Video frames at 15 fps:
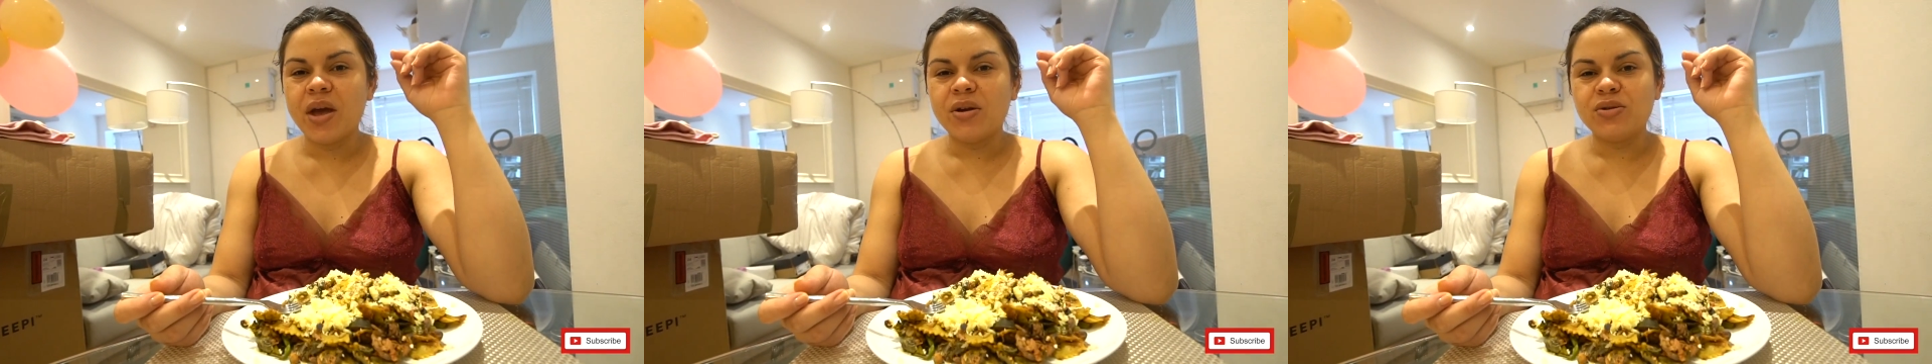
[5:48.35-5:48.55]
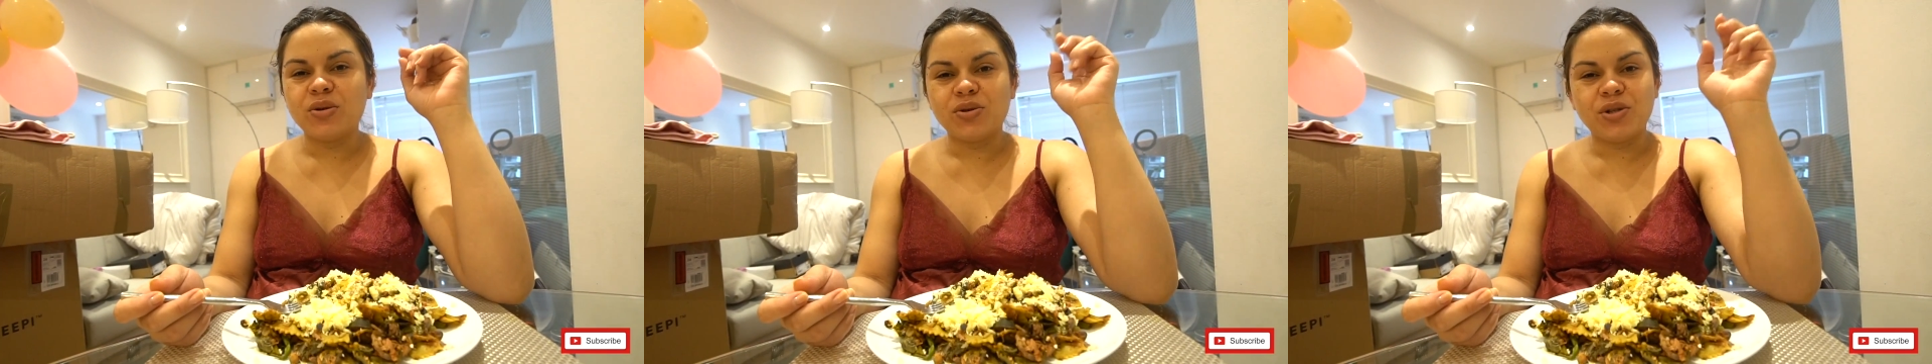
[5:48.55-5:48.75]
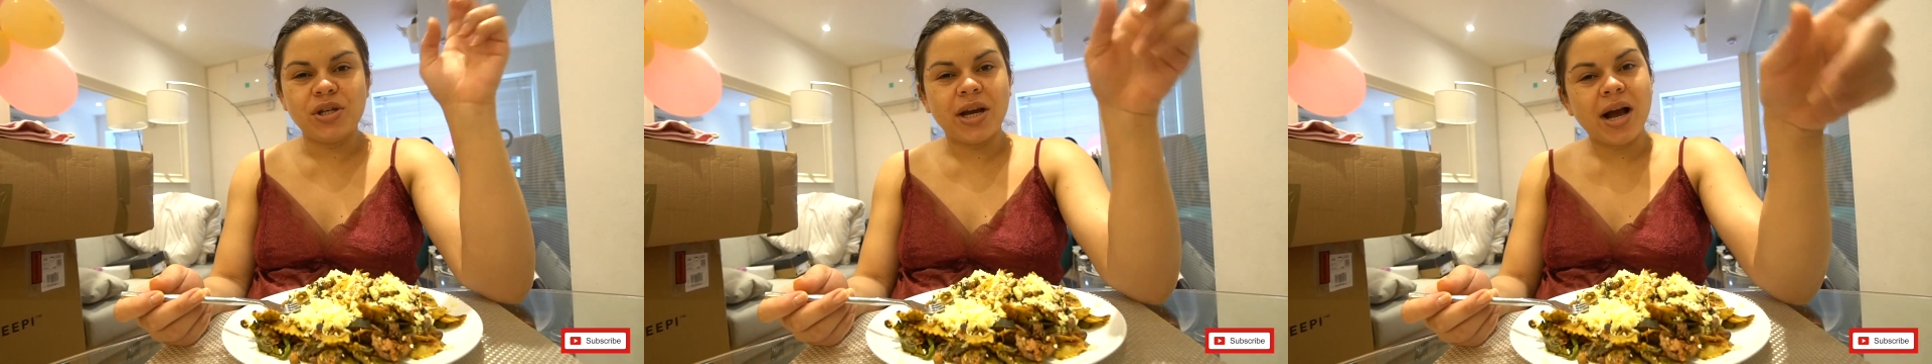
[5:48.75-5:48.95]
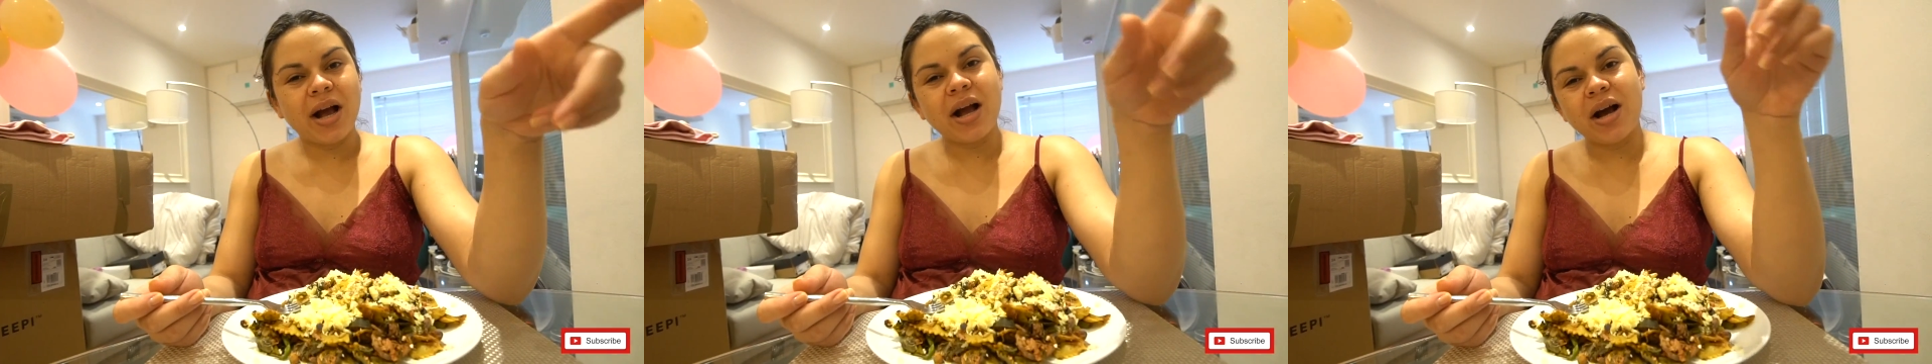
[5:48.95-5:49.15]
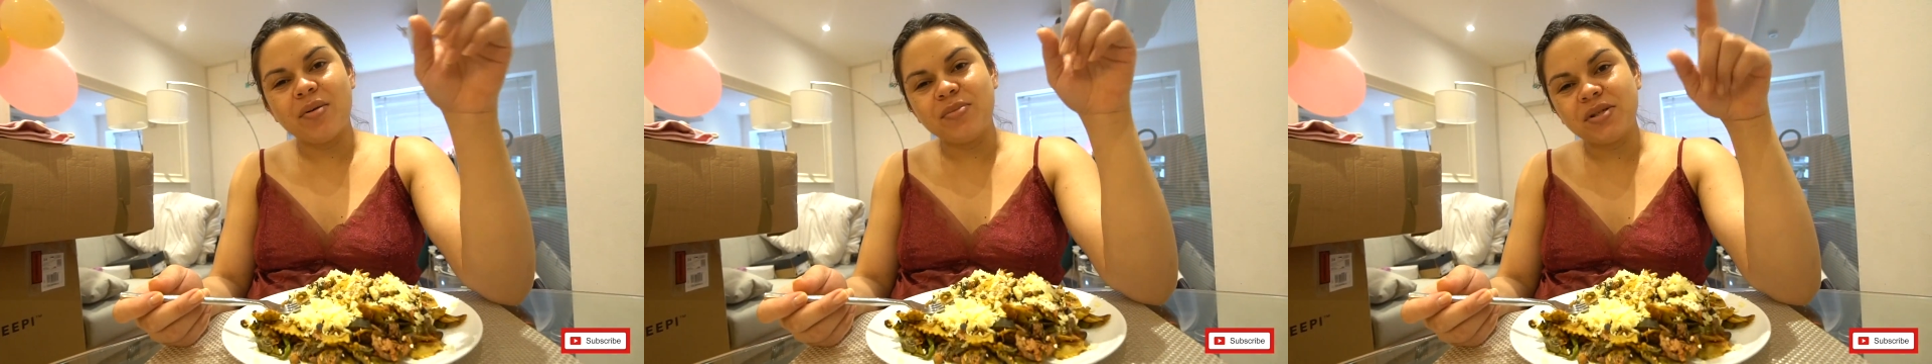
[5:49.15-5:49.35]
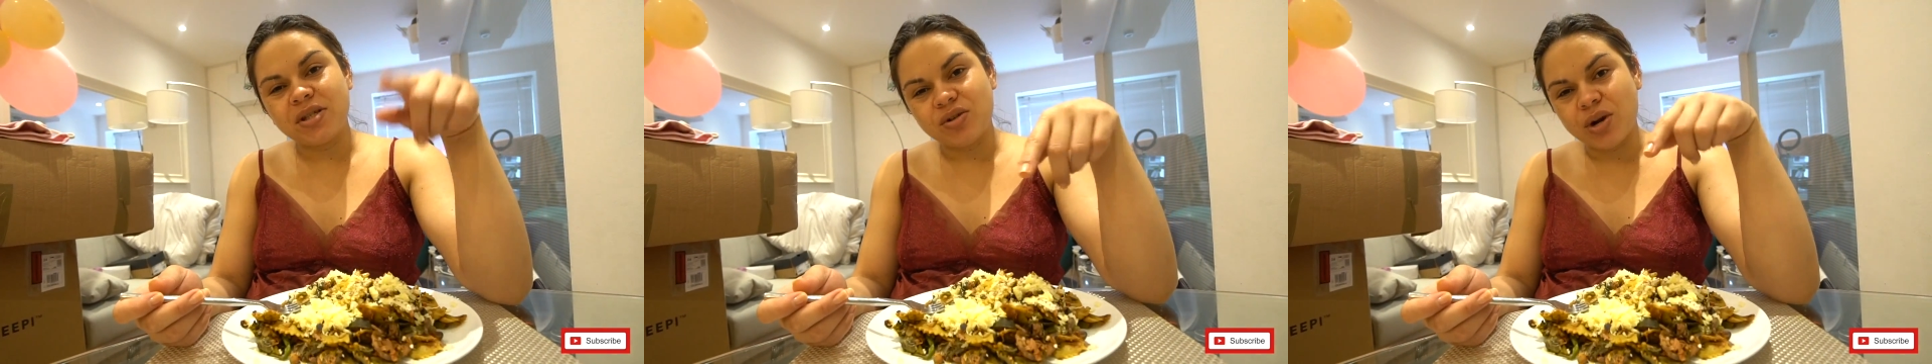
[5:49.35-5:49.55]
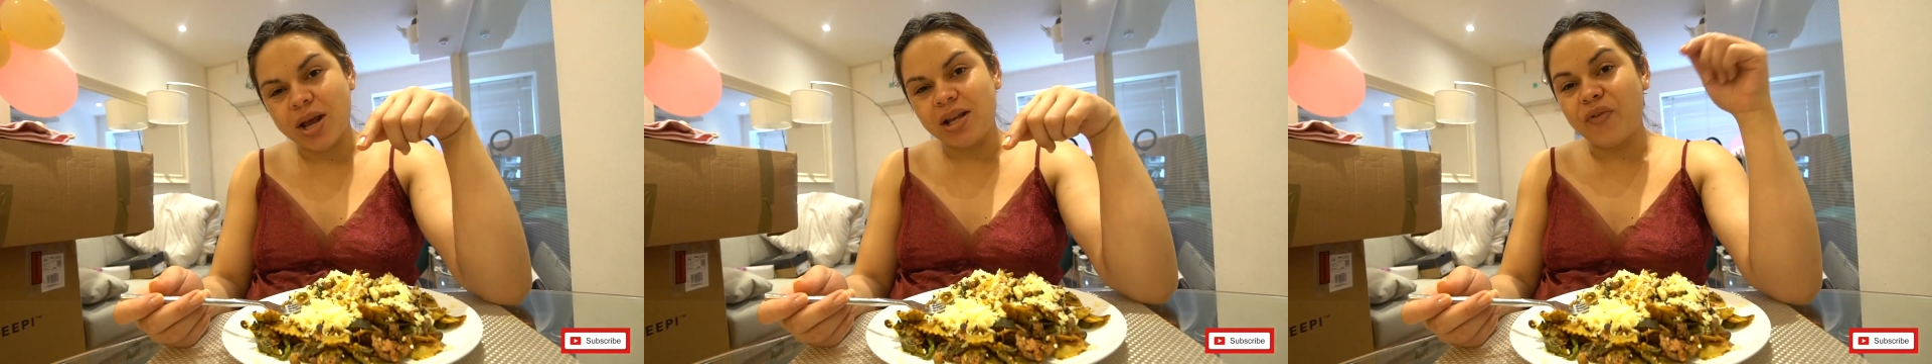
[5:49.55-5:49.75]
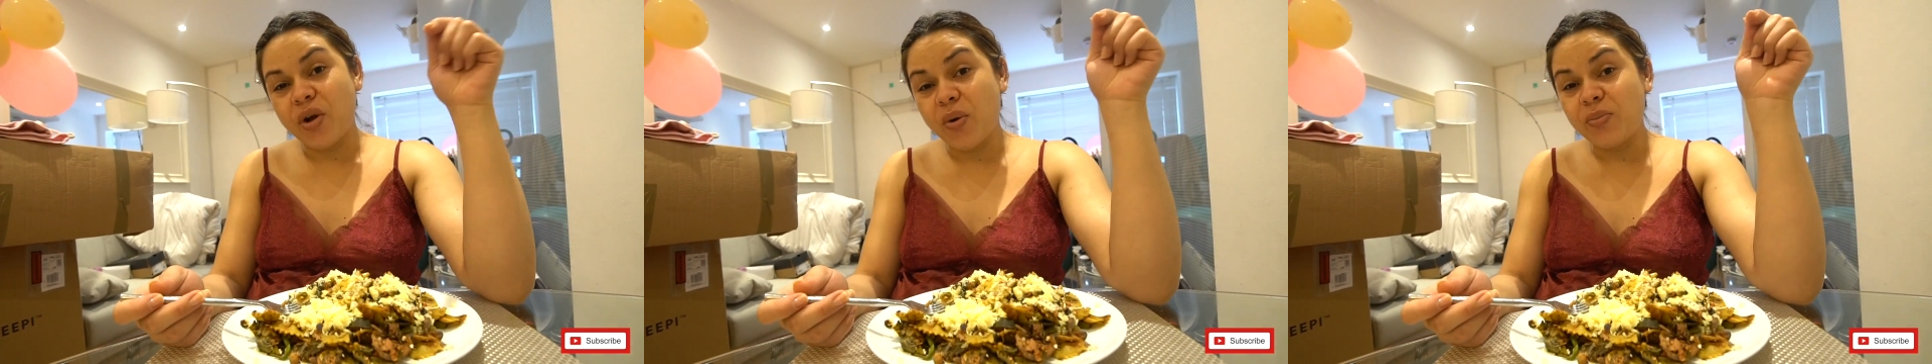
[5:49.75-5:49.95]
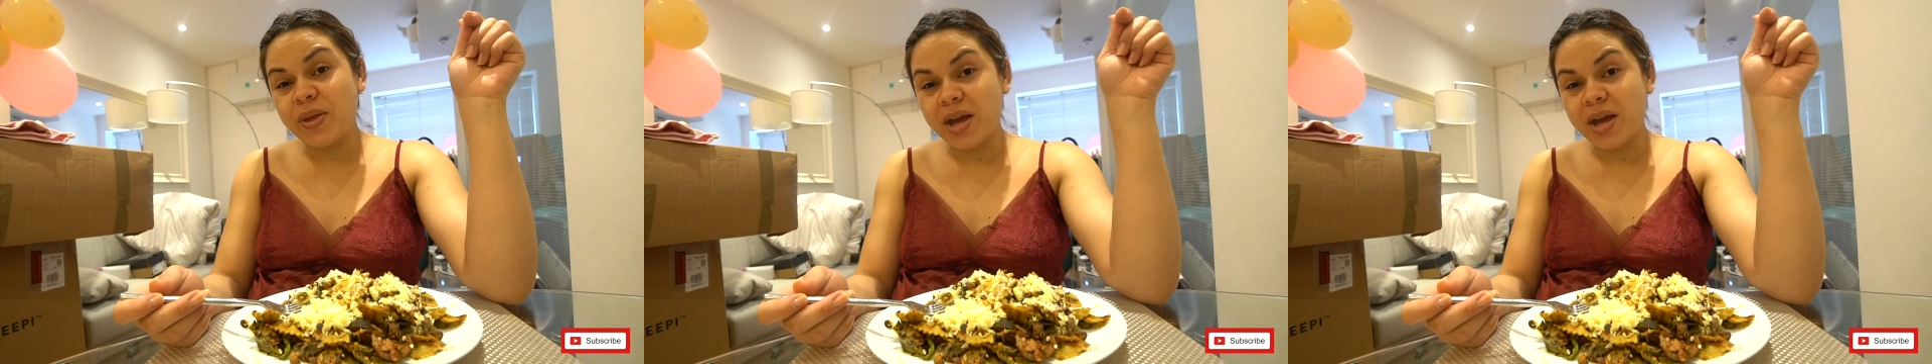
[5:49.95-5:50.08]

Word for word: so she can come straight from